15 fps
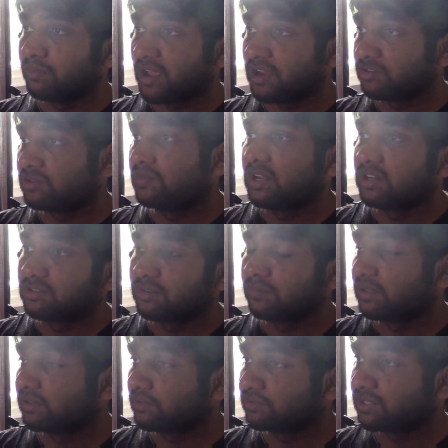actually managed to
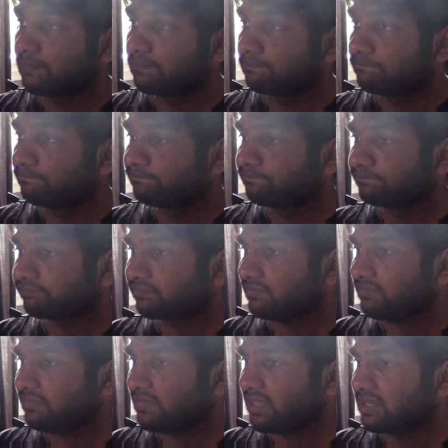pick those up.
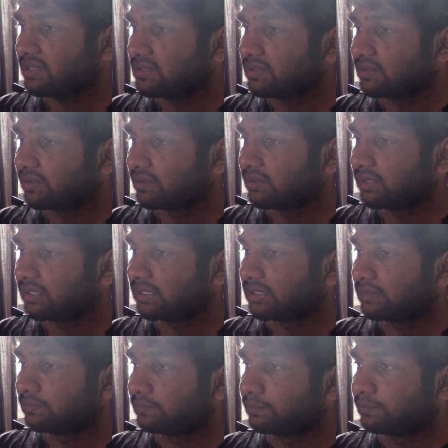
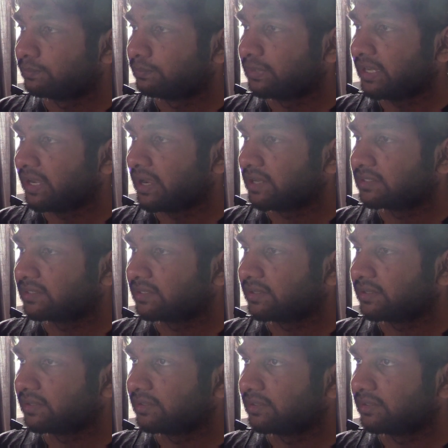But yeah, it's like,